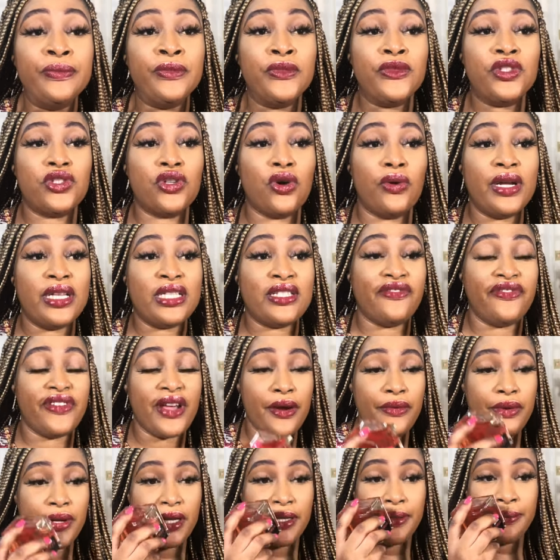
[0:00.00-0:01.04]
So it's
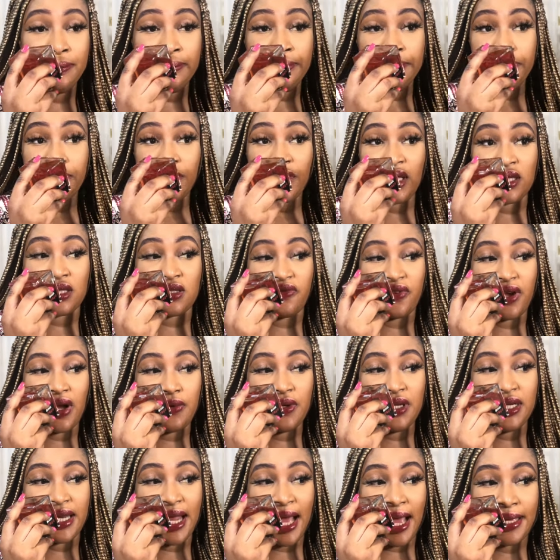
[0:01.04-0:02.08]
very, it's
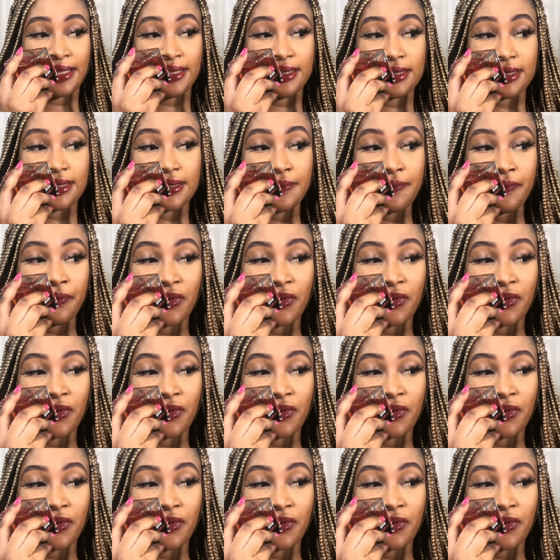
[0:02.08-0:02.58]
very nice.